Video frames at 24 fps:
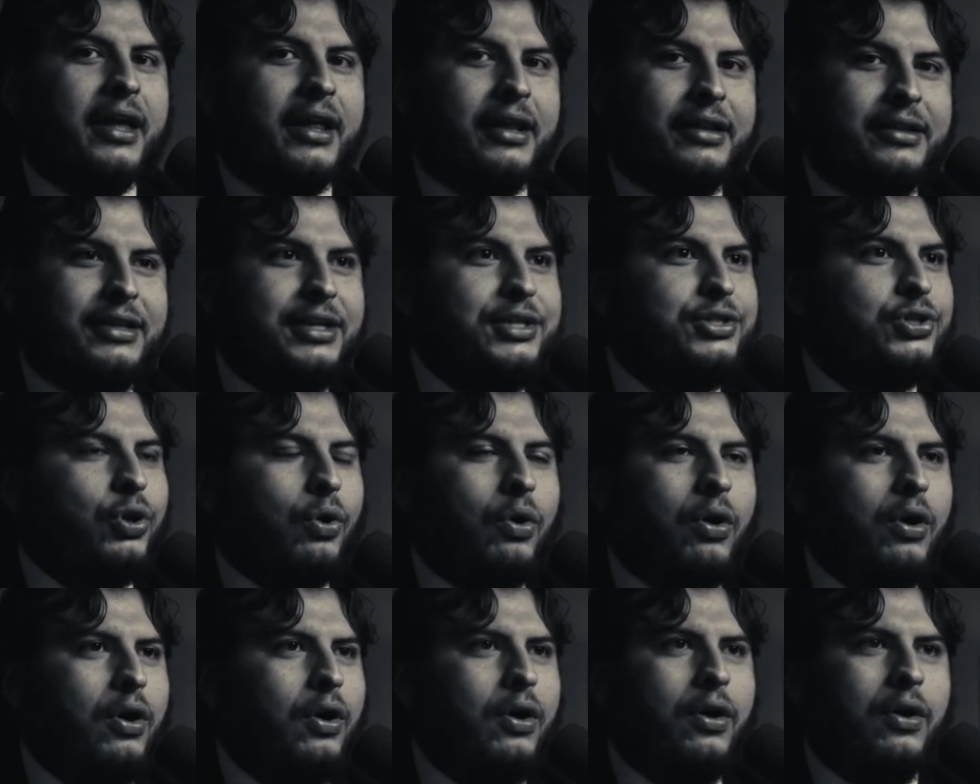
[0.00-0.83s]
these are
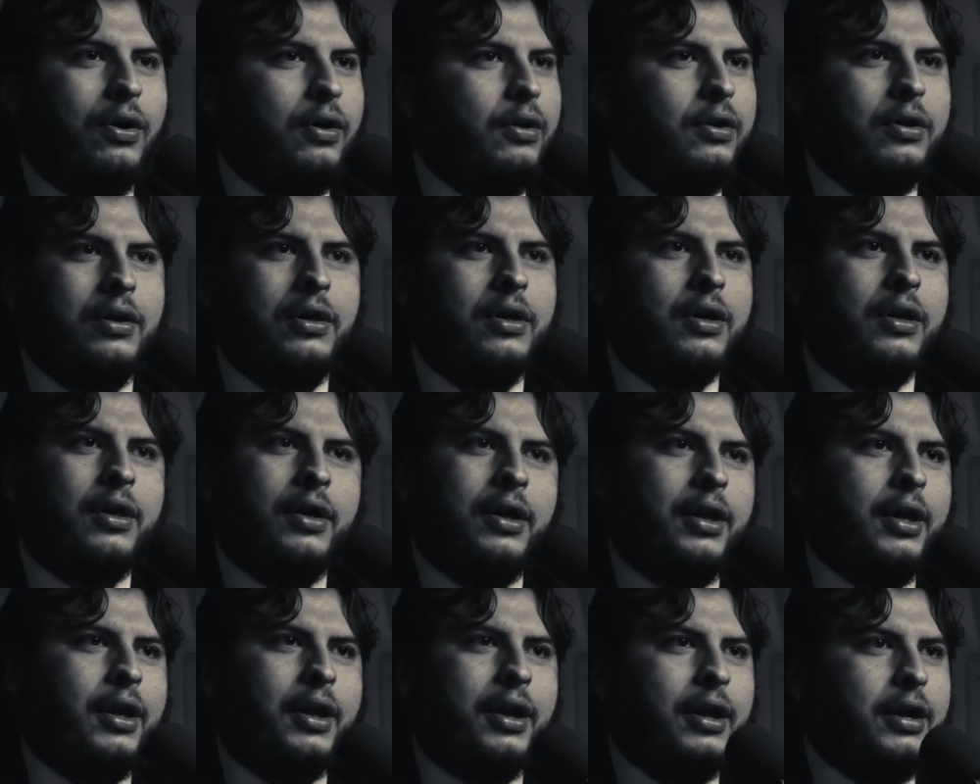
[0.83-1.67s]
all
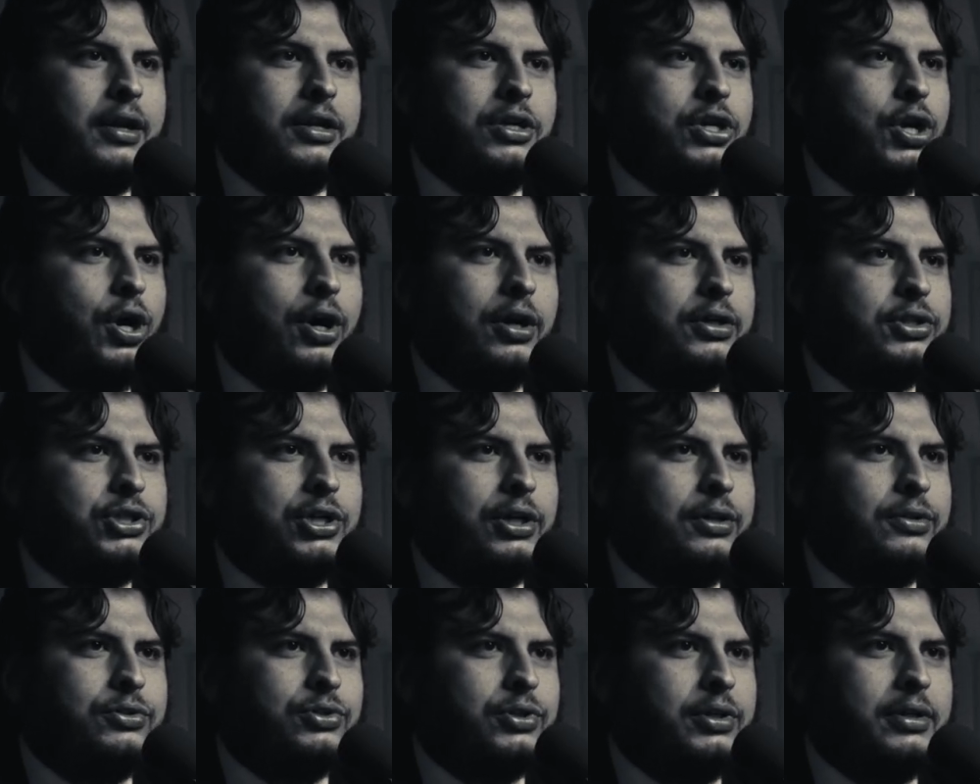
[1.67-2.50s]
young
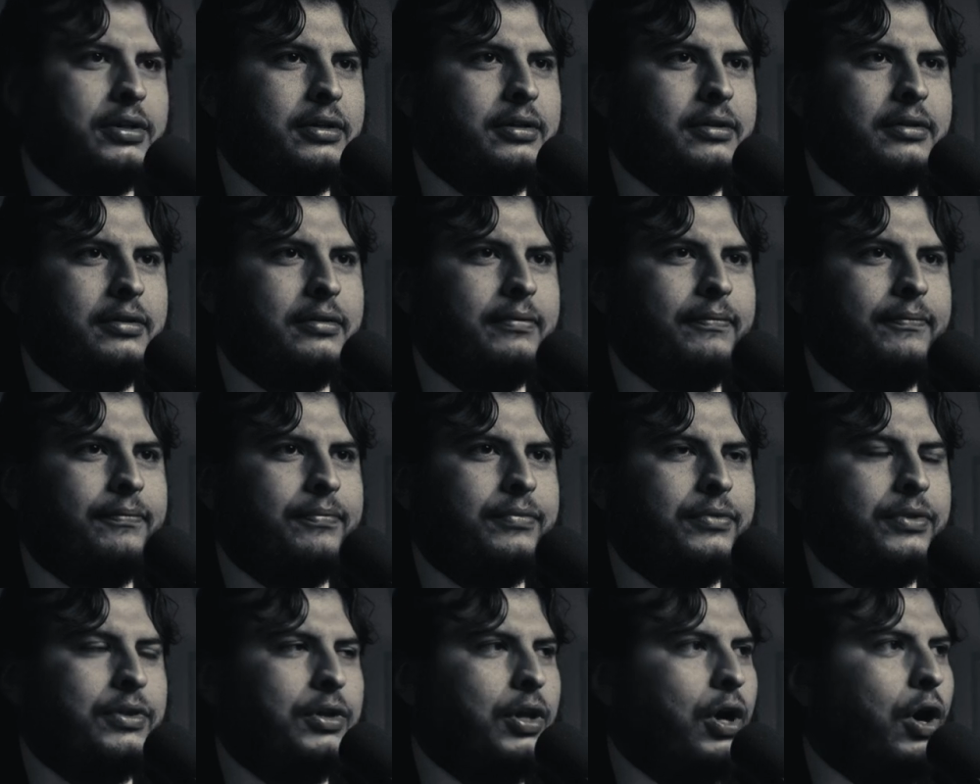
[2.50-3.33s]
children,
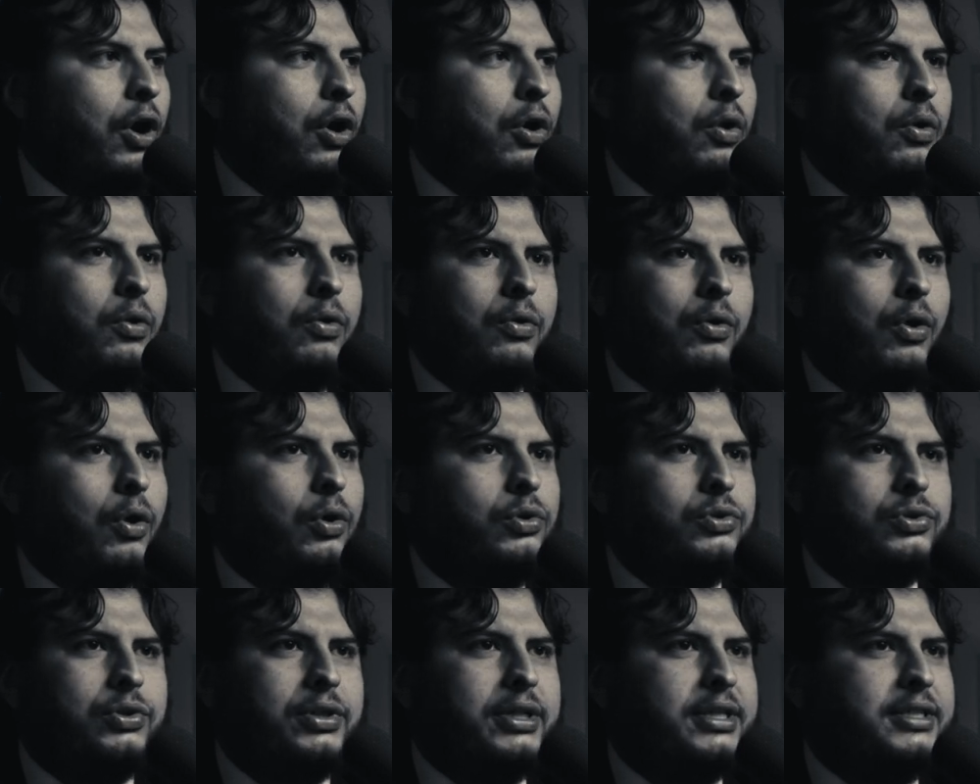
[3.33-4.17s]
no
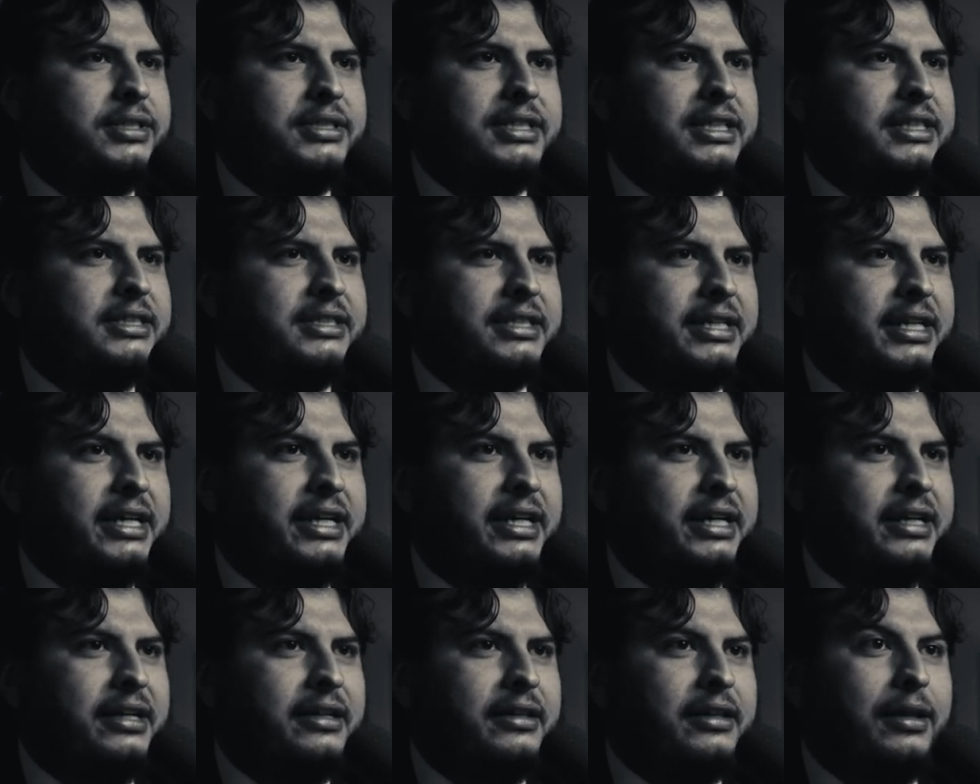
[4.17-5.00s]
older than
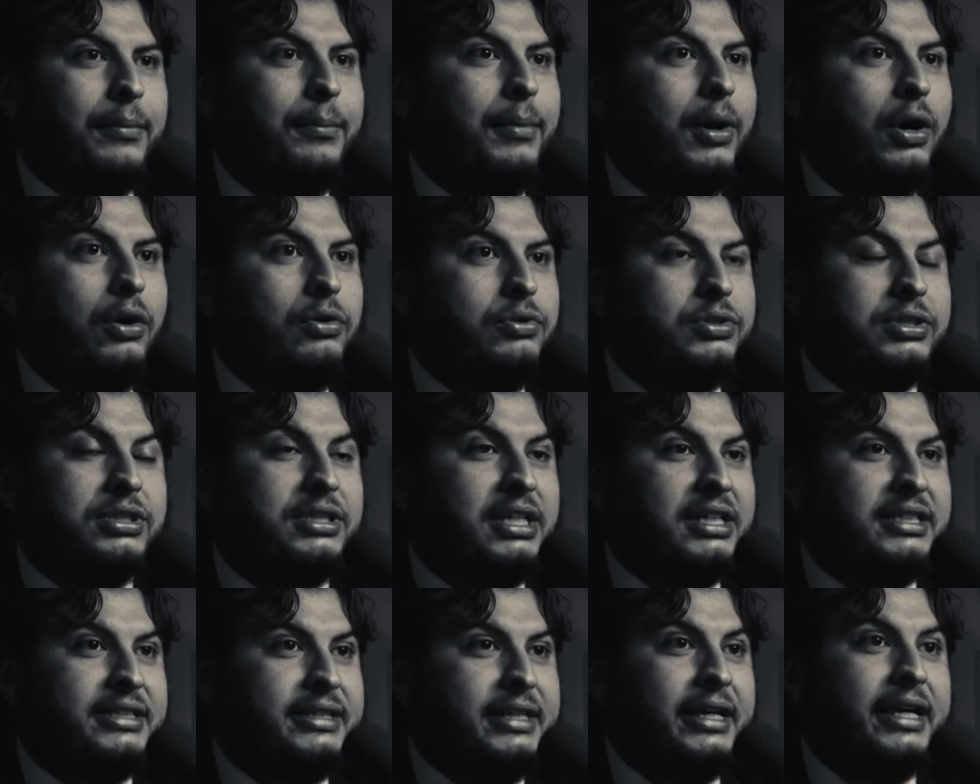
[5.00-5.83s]
16, the most
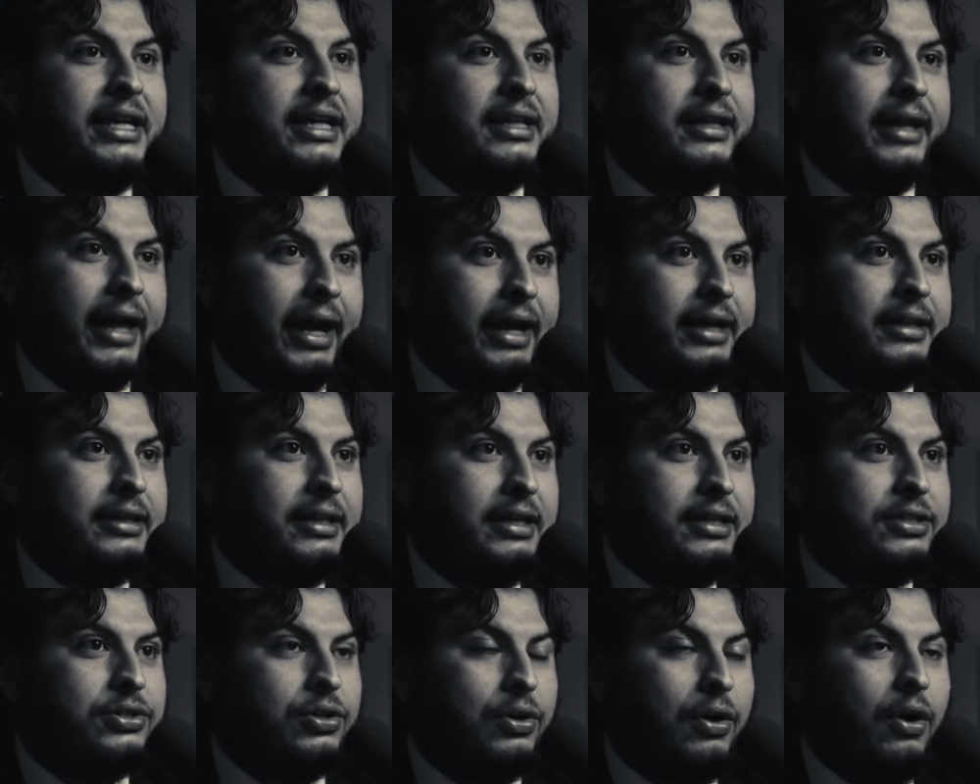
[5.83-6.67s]
16. Like,
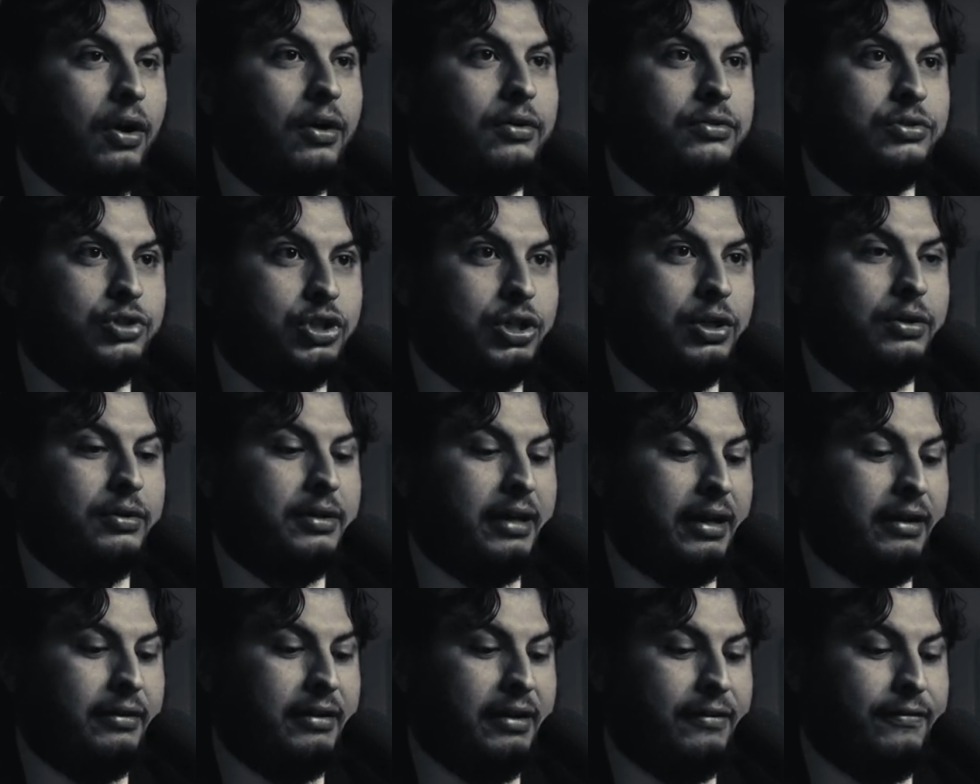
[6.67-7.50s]
these are all
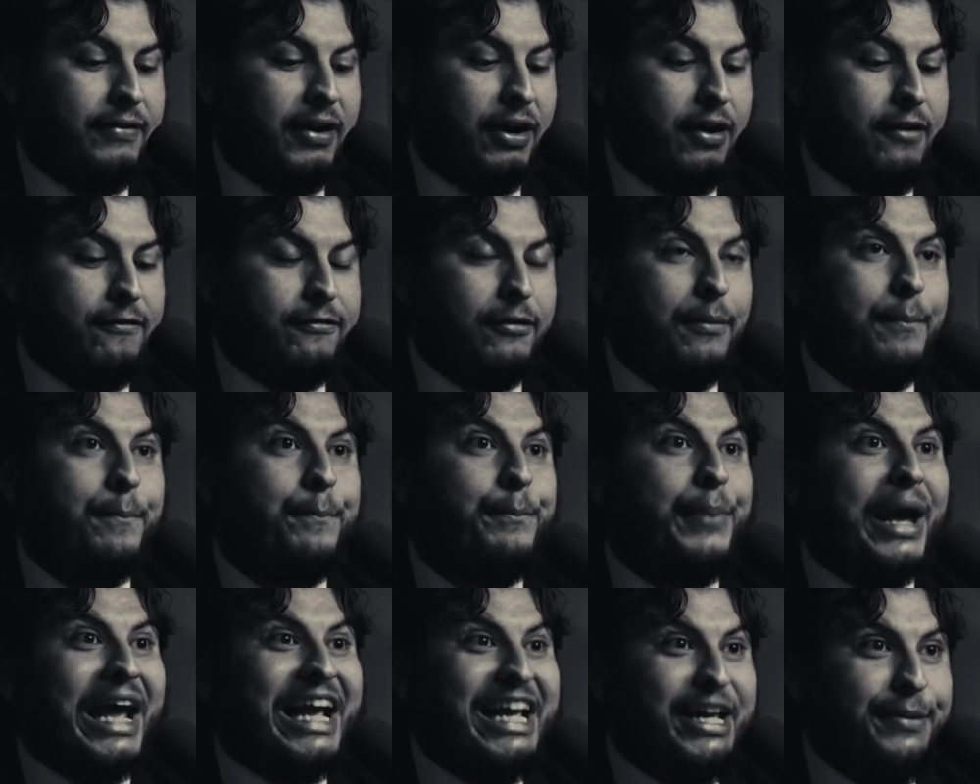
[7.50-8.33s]
children. They vary from
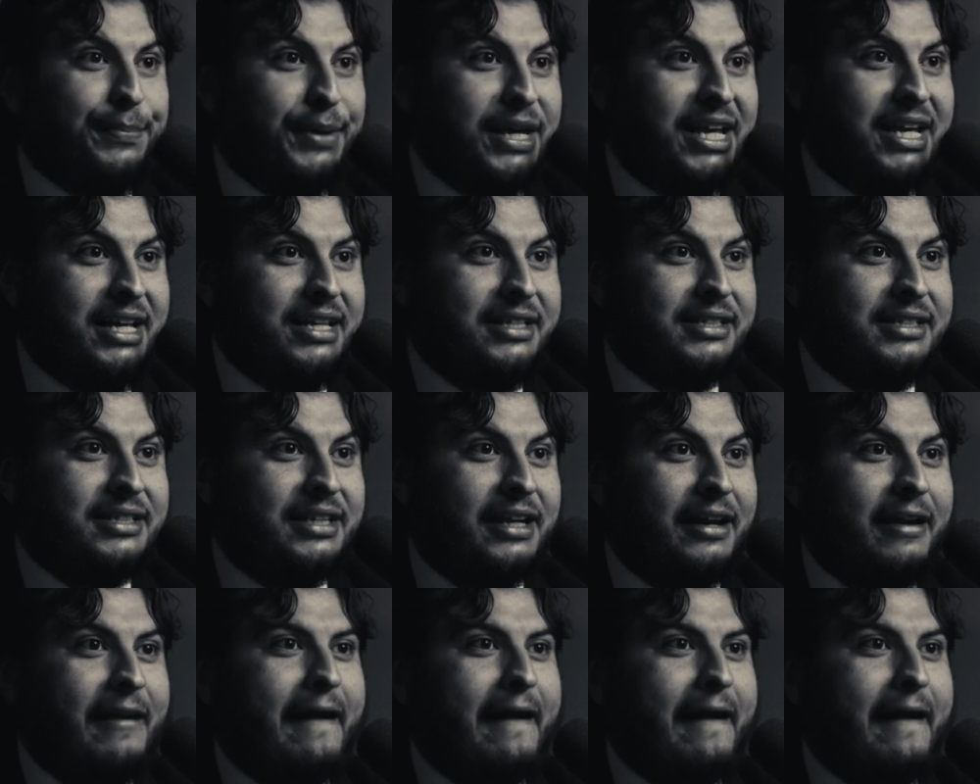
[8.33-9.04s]
babies